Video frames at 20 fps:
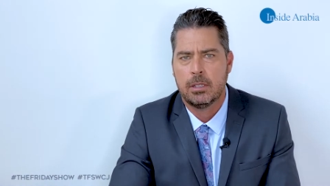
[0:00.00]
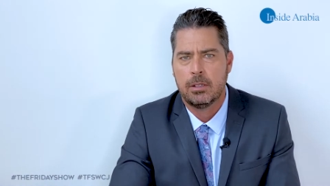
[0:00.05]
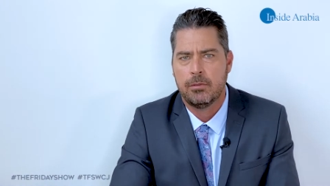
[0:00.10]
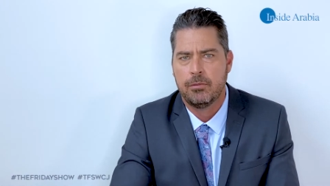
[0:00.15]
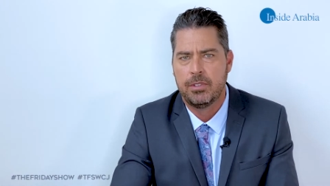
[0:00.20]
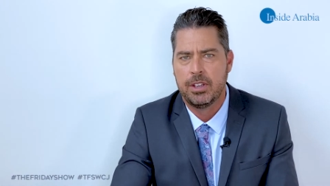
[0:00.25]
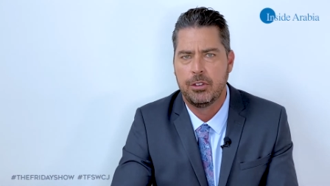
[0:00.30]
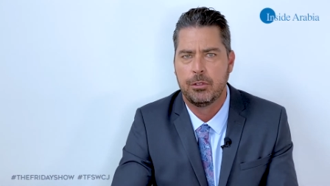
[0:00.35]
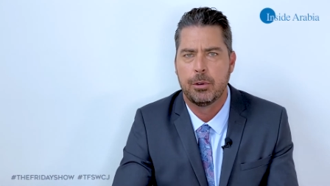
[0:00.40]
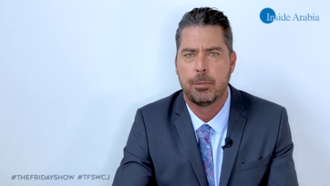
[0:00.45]

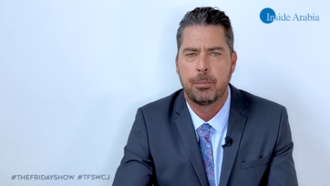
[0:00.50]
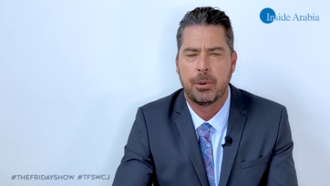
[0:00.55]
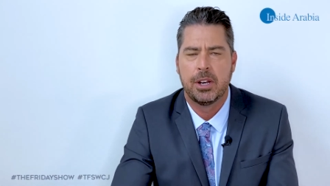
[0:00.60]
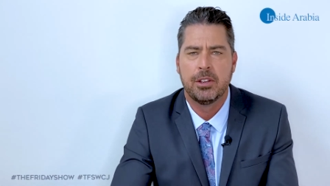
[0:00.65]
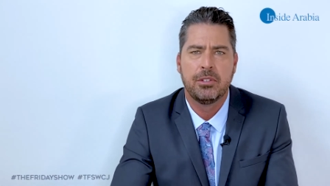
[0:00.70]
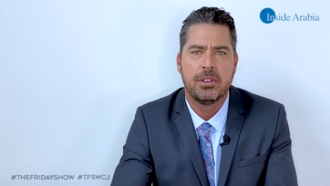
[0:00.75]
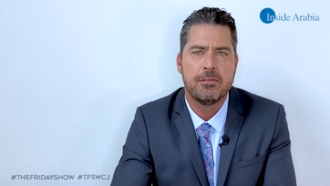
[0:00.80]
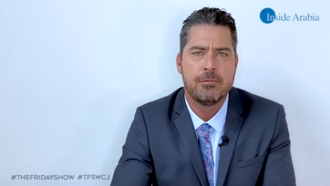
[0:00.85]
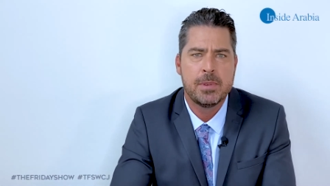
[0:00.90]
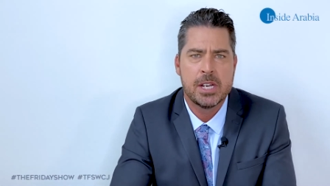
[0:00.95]
These
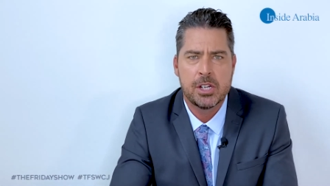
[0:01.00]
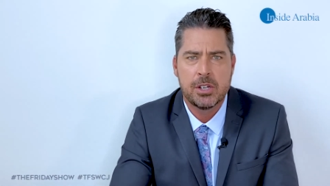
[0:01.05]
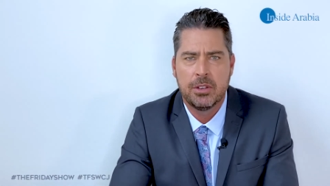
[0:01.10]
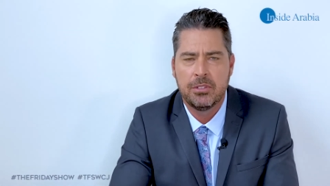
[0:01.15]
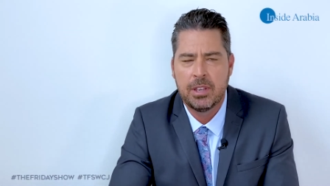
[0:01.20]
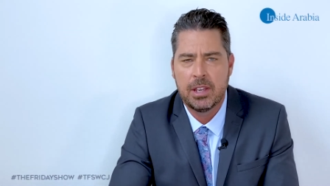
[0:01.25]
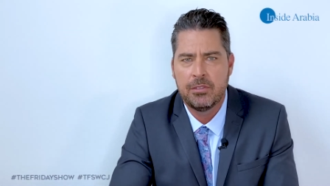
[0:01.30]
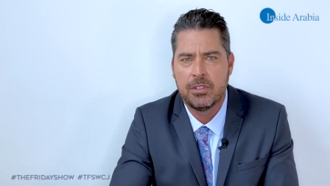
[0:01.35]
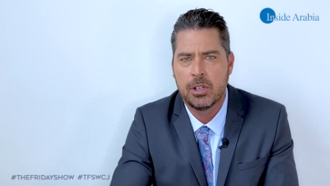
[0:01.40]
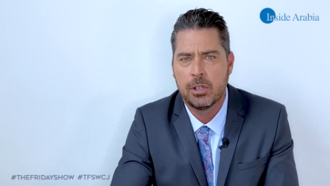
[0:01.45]
repressive measures
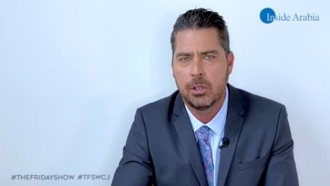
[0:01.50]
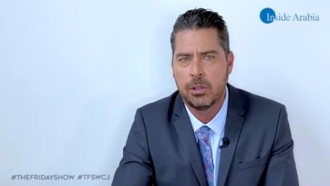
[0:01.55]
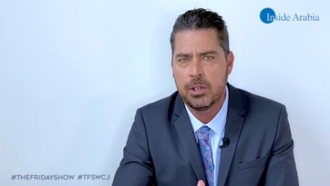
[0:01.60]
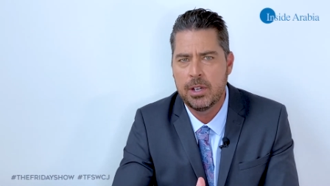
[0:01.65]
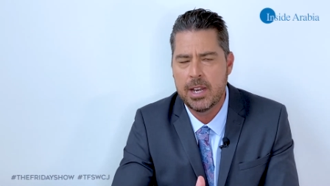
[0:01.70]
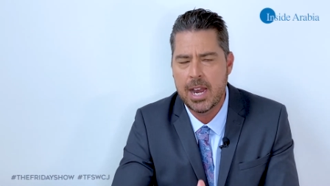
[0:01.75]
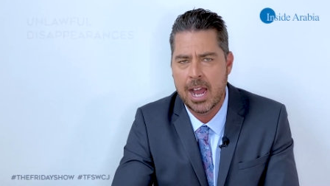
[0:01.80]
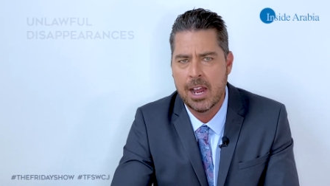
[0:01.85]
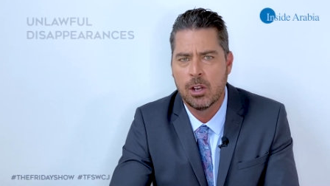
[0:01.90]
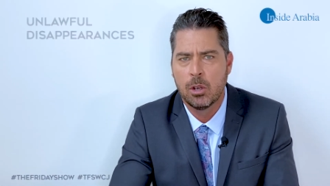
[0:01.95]
have
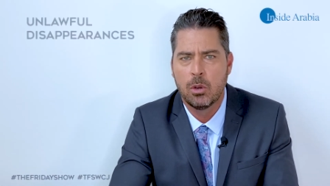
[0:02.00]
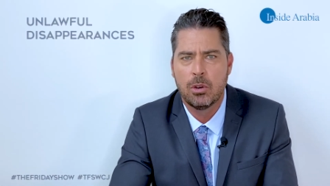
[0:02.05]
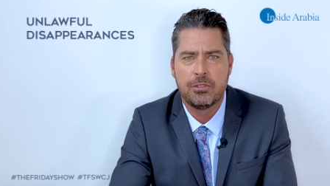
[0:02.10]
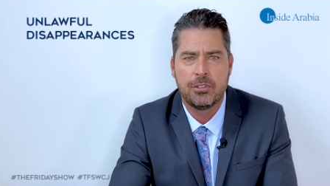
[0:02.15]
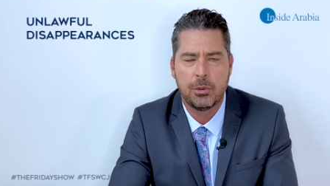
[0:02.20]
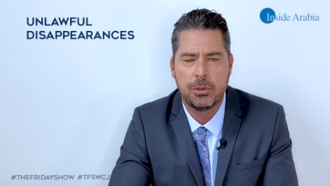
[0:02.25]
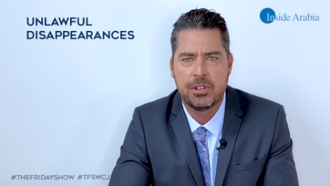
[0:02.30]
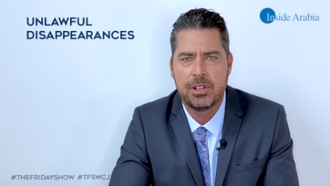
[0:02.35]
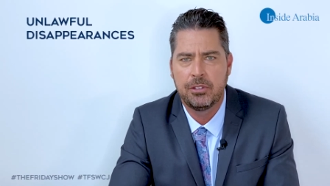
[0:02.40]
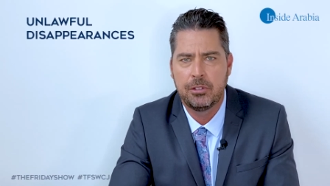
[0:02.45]
included
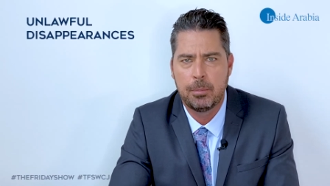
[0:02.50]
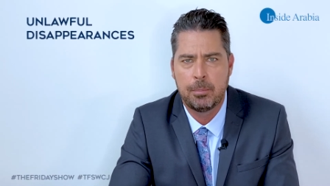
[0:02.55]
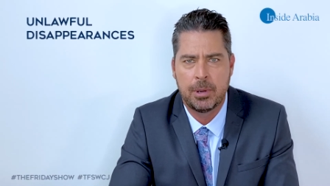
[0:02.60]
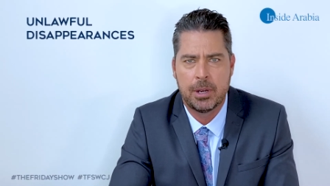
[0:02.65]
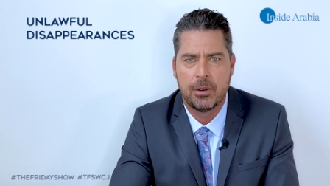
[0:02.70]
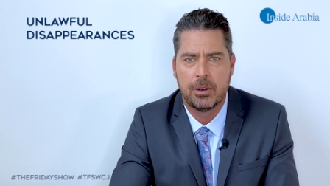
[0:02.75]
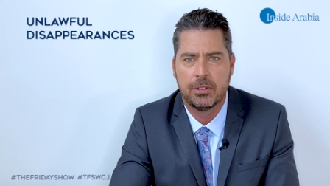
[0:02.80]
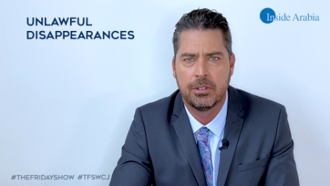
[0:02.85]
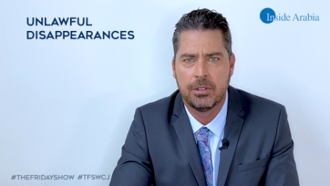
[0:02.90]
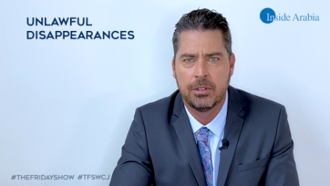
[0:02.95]
unlawful
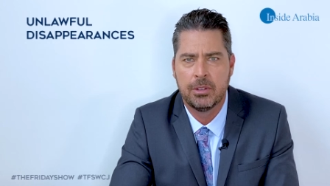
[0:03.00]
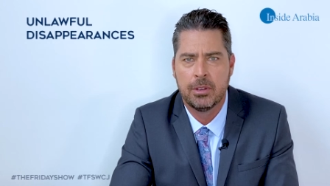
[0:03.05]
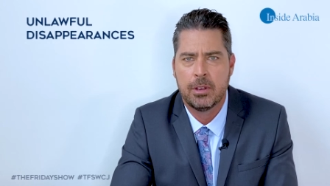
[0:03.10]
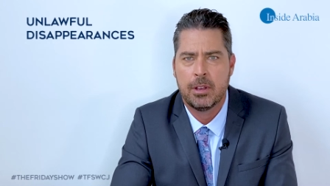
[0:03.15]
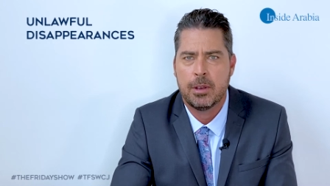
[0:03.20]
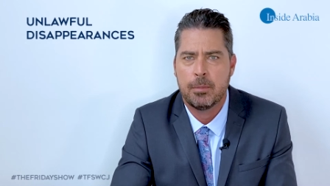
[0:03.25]
disappearances,